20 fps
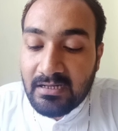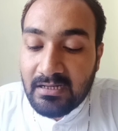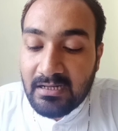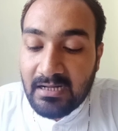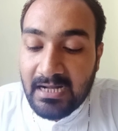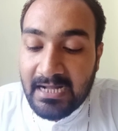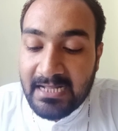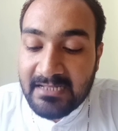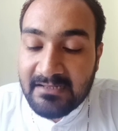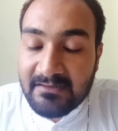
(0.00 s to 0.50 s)

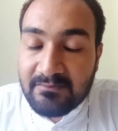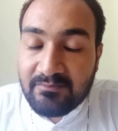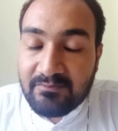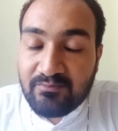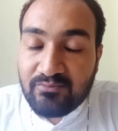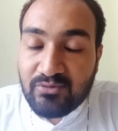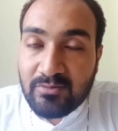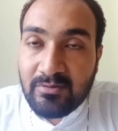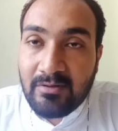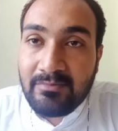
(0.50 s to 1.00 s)
I
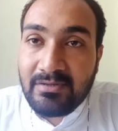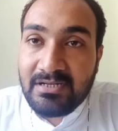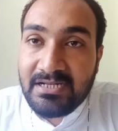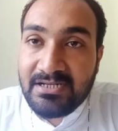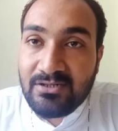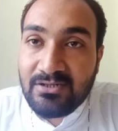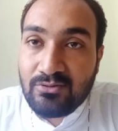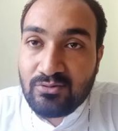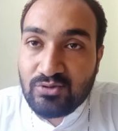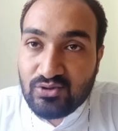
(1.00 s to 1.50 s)

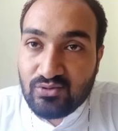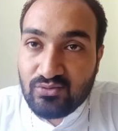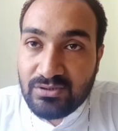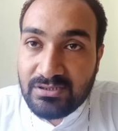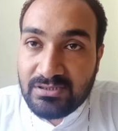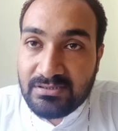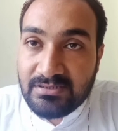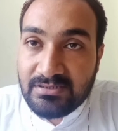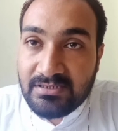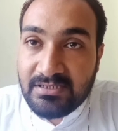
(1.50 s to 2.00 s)
probably know,
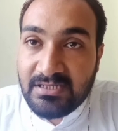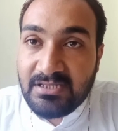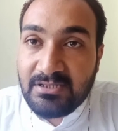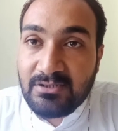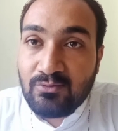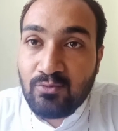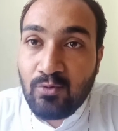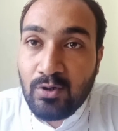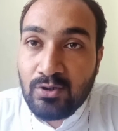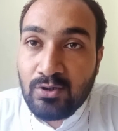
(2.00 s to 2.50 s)
student,
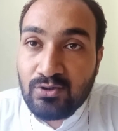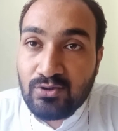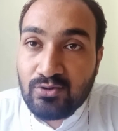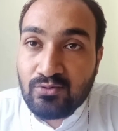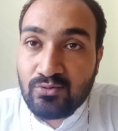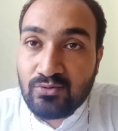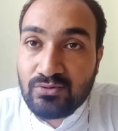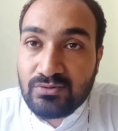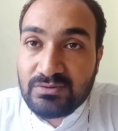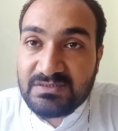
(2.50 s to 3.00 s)
you want
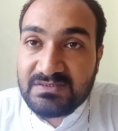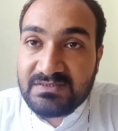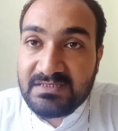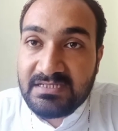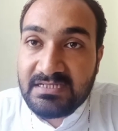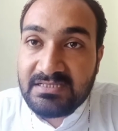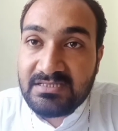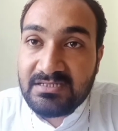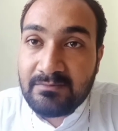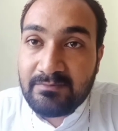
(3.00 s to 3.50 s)
to
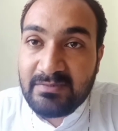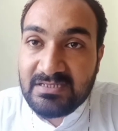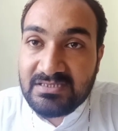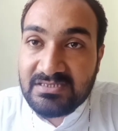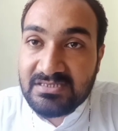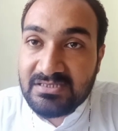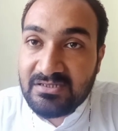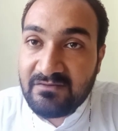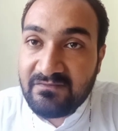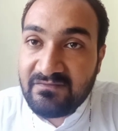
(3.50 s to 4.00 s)
see the
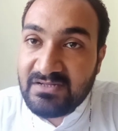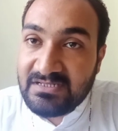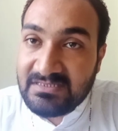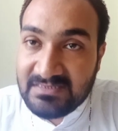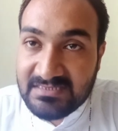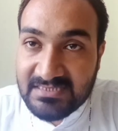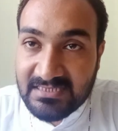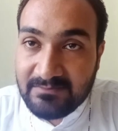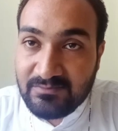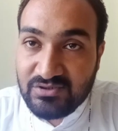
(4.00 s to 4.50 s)
picture of
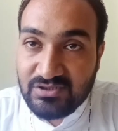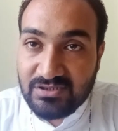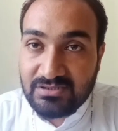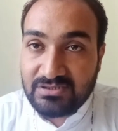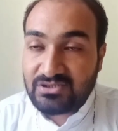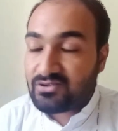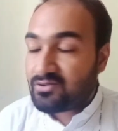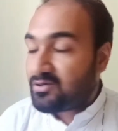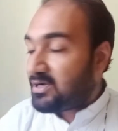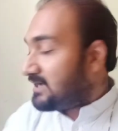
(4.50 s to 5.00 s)

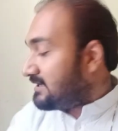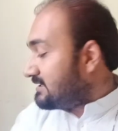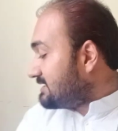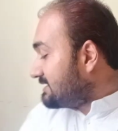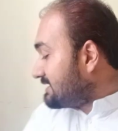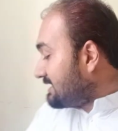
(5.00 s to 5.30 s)
inscription, so here